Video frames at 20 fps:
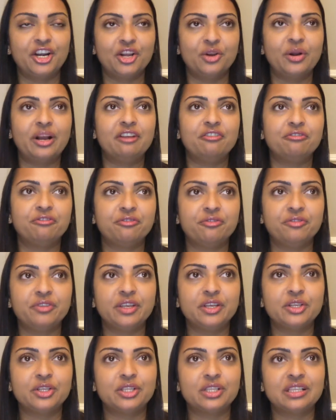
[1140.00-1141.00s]
I
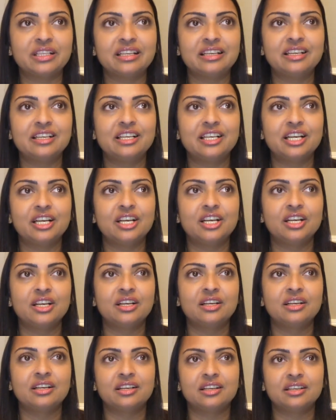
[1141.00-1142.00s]
feel
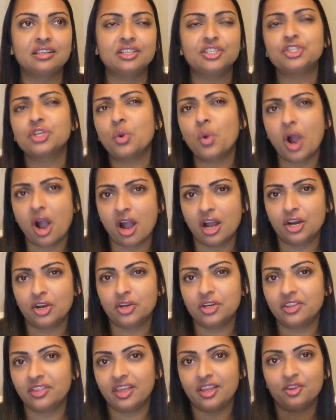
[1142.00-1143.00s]
so
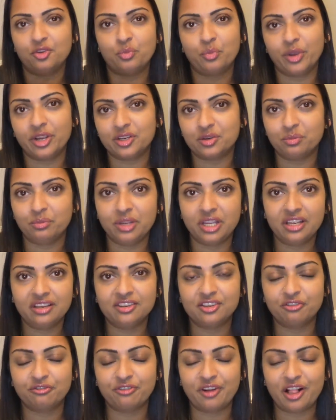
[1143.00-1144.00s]
honored that you picked
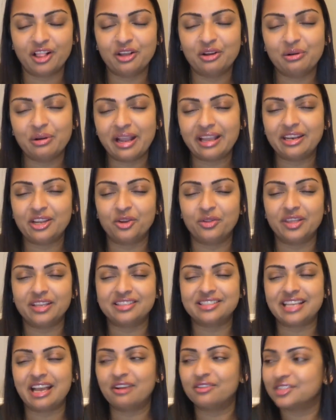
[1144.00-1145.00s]
me to follow. I know
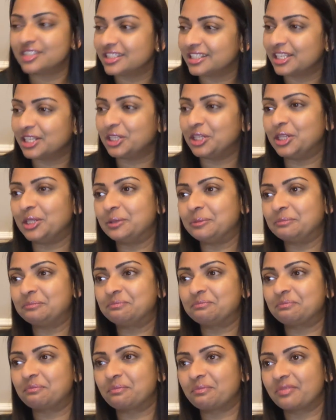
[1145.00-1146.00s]
that sounds a
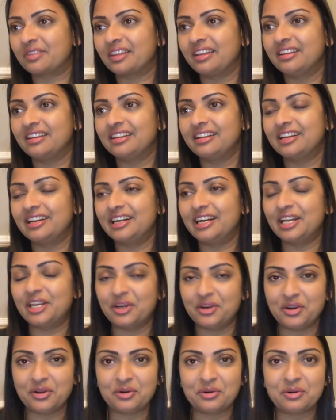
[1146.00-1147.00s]
little, I